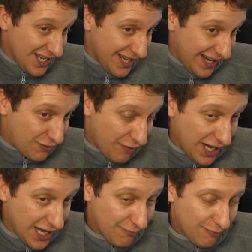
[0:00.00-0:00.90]
It's
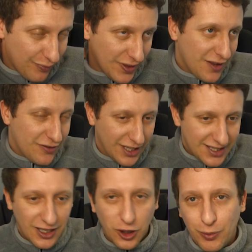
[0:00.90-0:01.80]
really, this
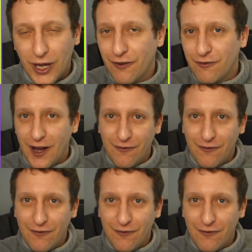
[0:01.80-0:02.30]
little bit of